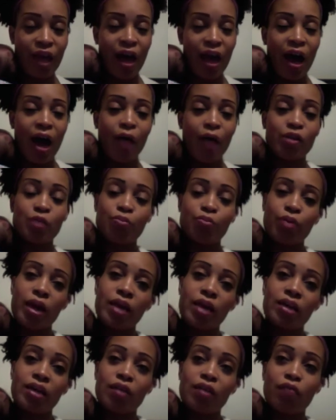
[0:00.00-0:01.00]
I was
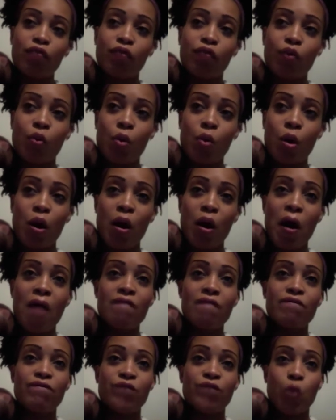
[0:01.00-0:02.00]
pregnant for
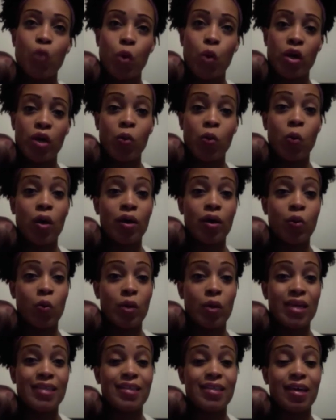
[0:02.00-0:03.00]
41
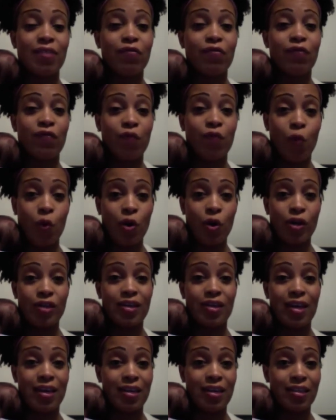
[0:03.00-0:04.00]
weeks and 4
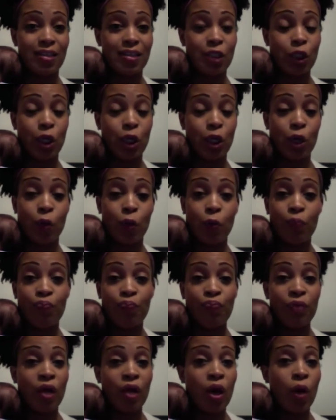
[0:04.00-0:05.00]
days, so
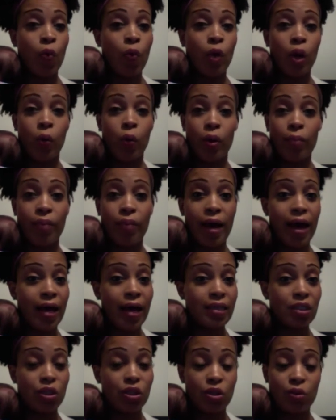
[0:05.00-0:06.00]
we went
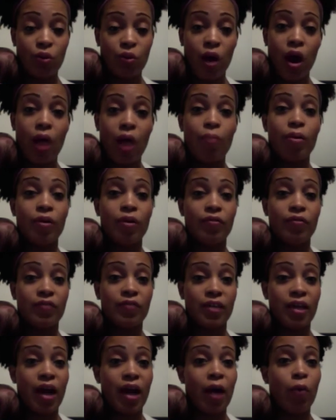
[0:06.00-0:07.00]
past due our
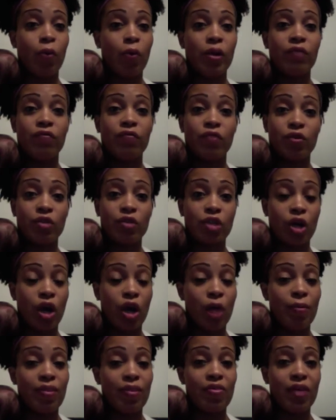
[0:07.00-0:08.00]
birthday. I went full
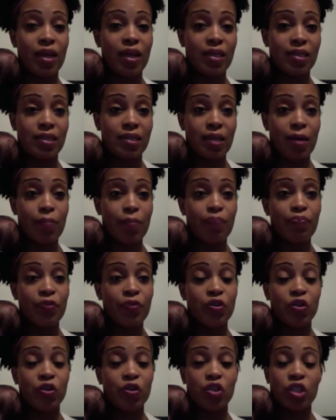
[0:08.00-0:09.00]
term and then some,
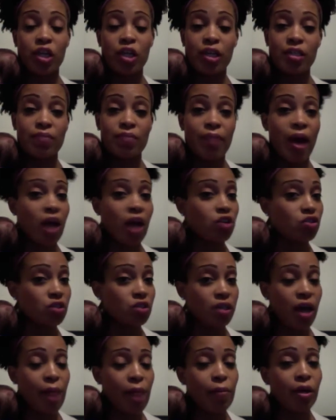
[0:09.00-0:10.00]
so she had some extra
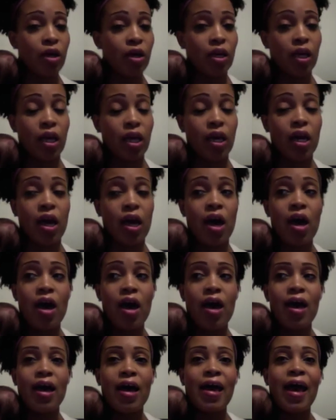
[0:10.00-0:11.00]
time cooking.
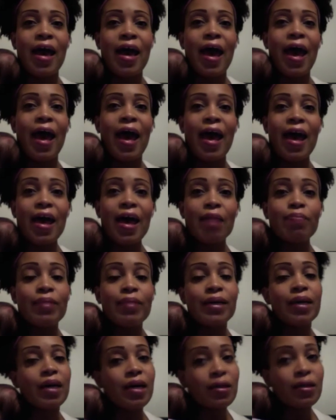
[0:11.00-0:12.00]
And
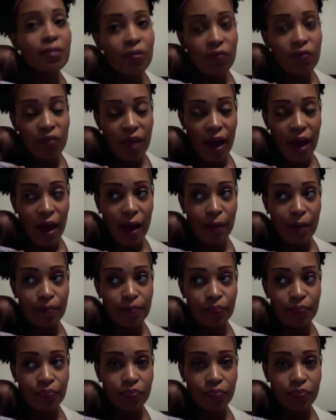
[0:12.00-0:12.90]
because of that,